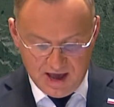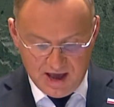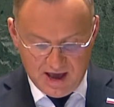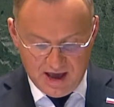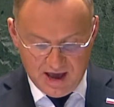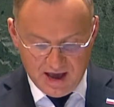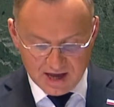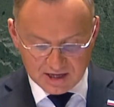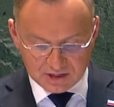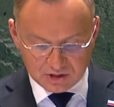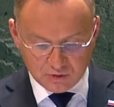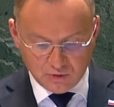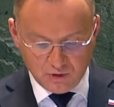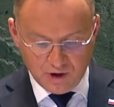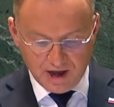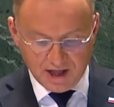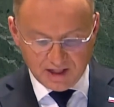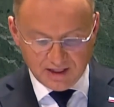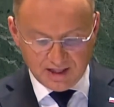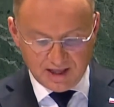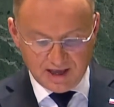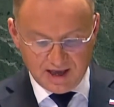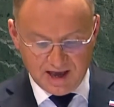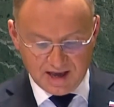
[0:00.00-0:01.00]
as
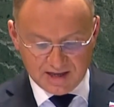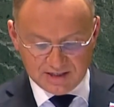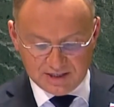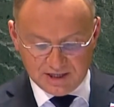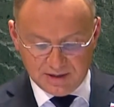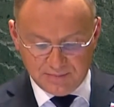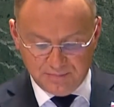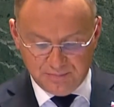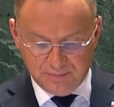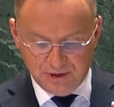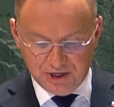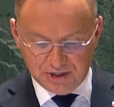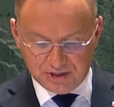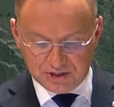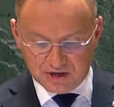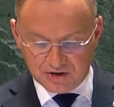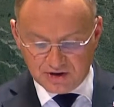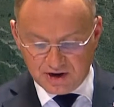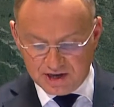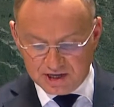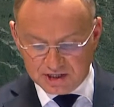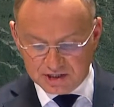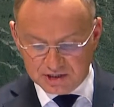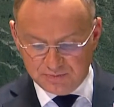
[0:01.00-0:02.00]
well as the bitter
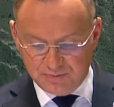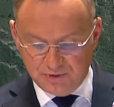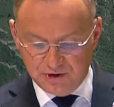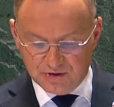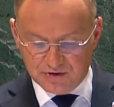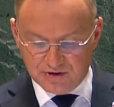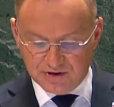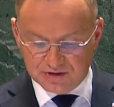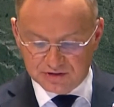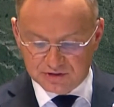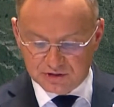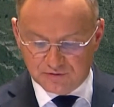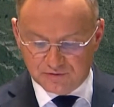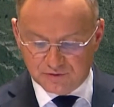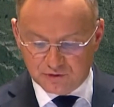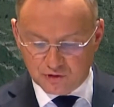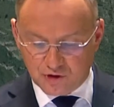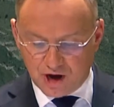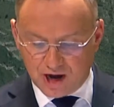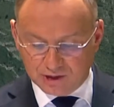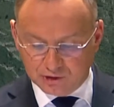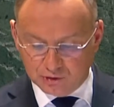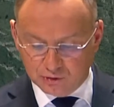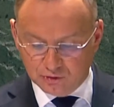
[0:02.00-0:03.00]
experience of
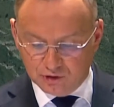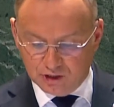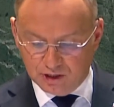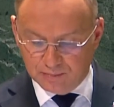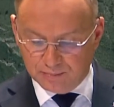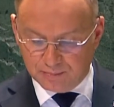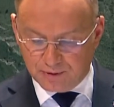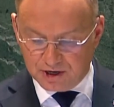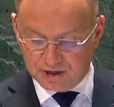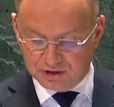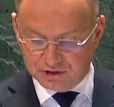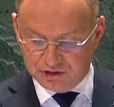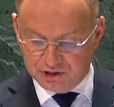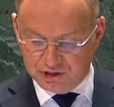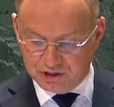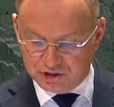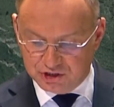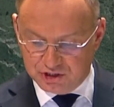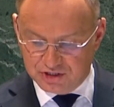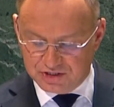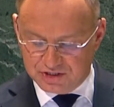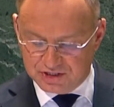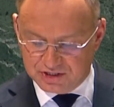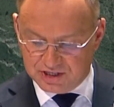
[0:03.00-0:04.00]
gradual
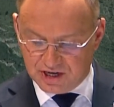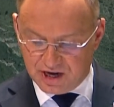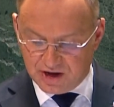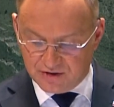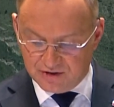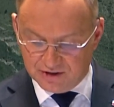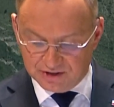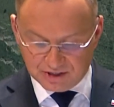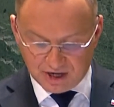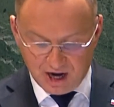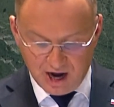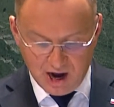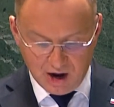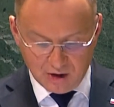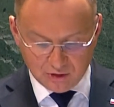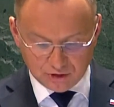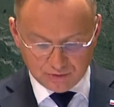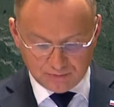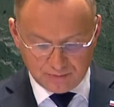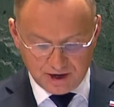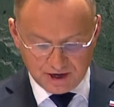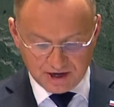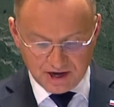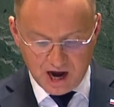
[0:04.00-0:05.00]
partitions carried out
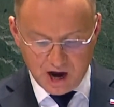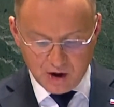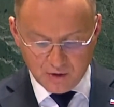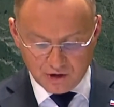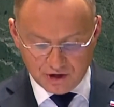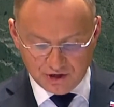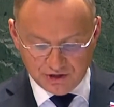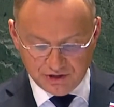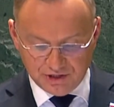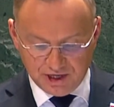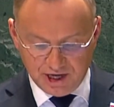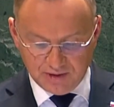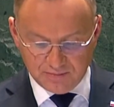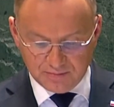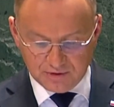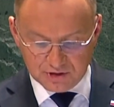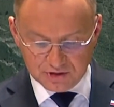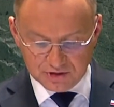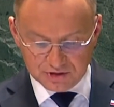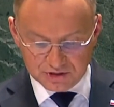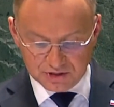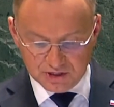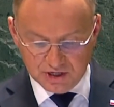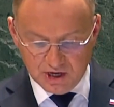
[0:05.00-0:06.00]
by our
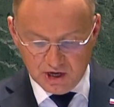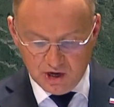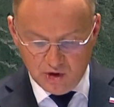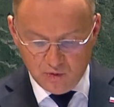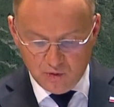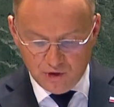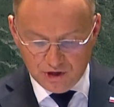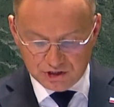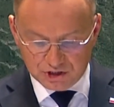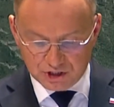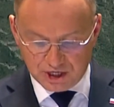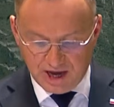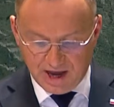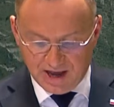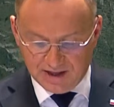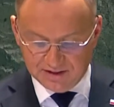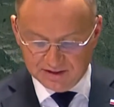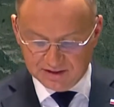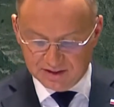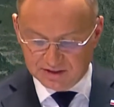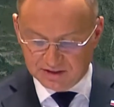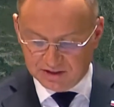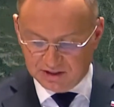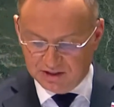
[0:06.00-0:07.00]
neighbors, which
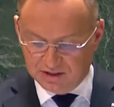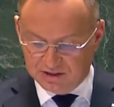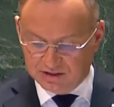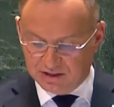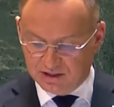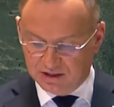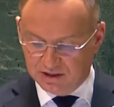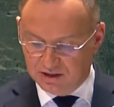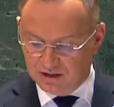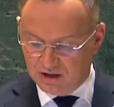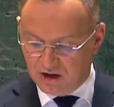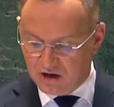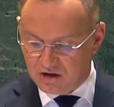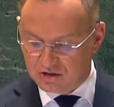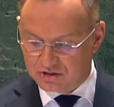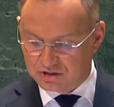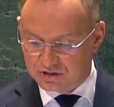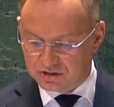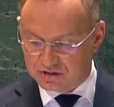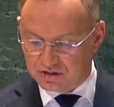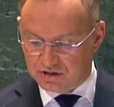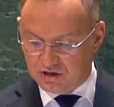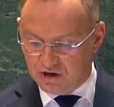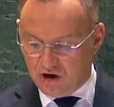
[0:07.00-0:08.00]
ended in the
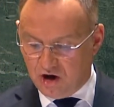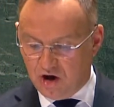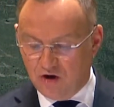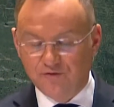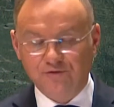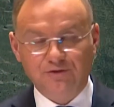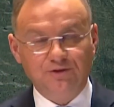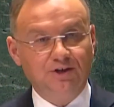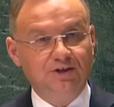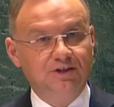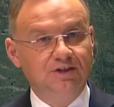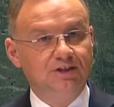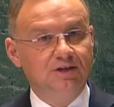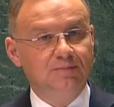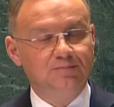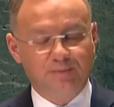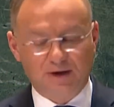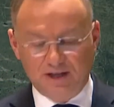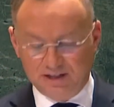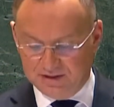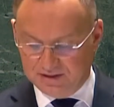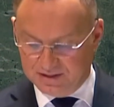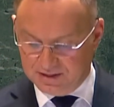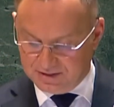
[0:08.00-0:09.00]
loss of
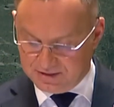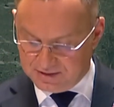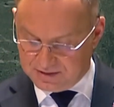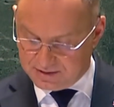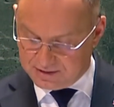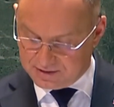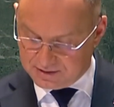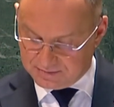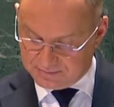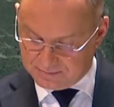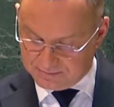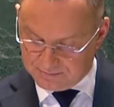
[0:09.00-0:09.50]
independence,